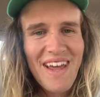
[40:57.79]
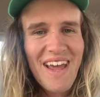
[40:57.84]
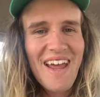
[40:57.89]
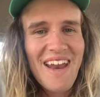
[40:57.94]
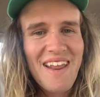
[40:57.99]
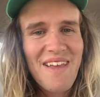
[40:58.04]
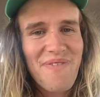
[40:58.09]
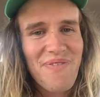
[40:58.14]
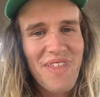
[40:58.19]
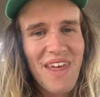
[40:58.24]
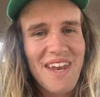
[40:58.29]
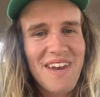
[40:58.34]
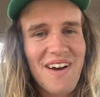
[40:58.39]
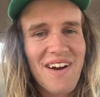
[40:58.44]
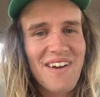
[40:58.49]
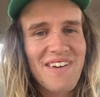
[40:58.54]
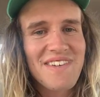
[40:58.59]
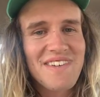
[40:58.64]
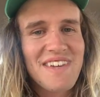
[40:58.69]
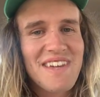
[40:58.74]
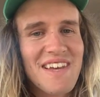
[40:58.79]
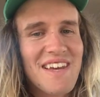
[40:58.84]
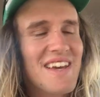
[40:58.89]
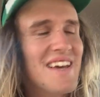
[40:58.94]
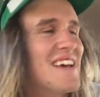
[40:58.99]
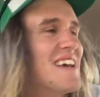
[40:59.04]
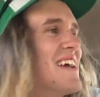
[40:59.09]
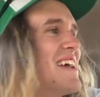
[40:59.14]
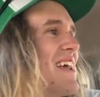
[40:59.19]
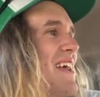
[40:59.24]
and if they don't
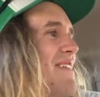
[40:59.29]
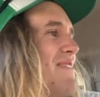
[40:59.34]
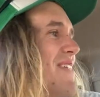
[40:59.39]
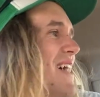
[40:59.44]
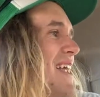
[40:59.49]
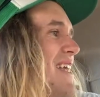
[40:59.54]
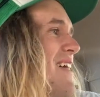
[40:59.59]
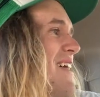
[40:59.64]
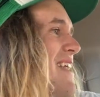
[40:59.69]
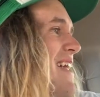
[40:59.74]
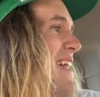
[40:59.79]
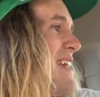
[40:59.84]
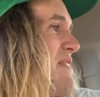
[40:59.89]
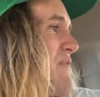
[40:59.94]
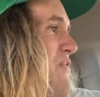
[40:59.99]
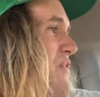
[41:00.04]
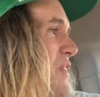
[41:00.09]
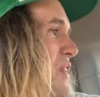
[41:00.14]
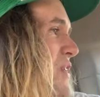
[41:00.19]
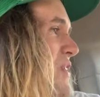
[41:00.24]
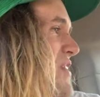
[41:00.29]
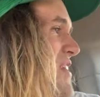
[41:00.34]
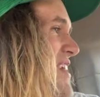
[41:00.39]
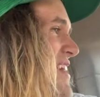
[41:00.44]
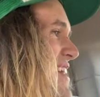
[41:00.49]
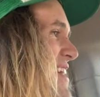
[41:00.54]
eat food,